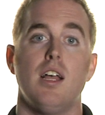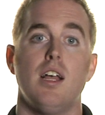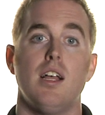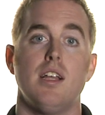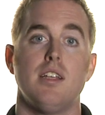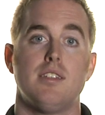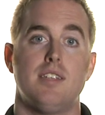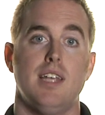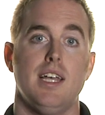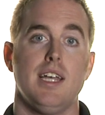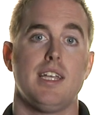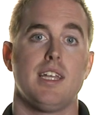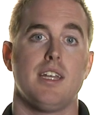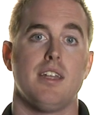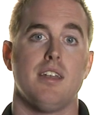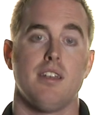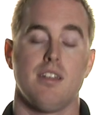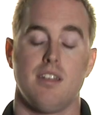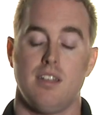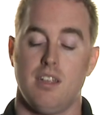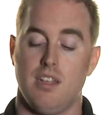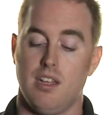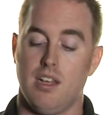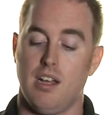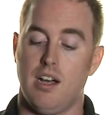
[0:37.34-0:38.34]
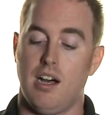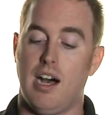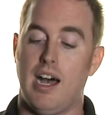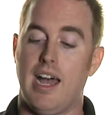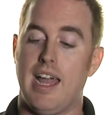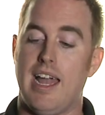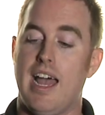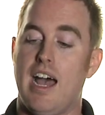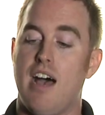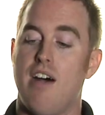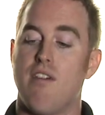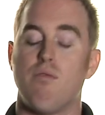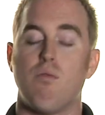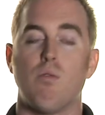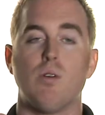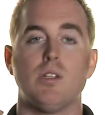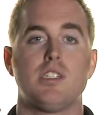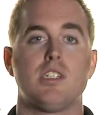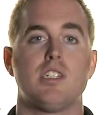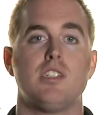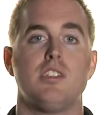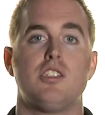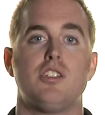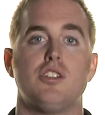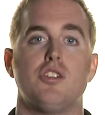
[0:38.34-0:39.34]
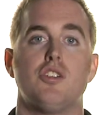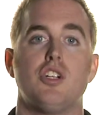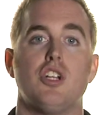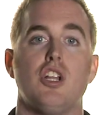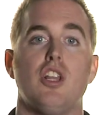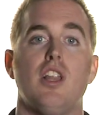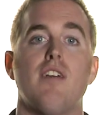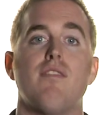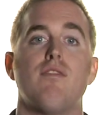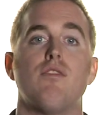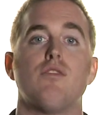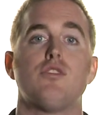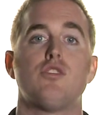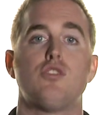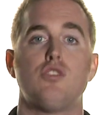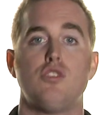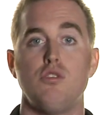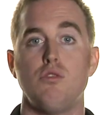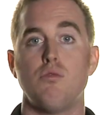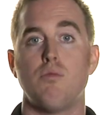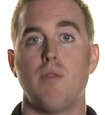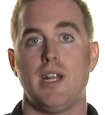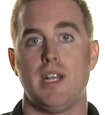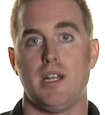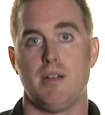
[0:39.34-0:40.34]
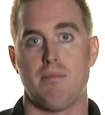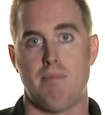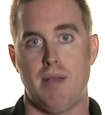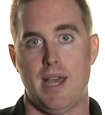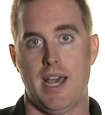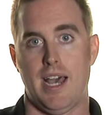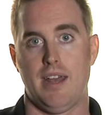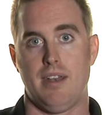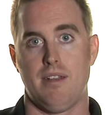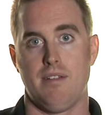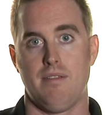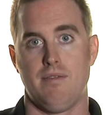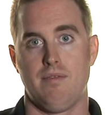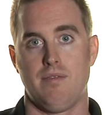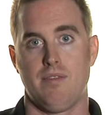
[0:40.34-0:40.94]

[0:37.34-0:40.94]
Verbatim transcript: Second, I have what's considered a level 2 rated pad.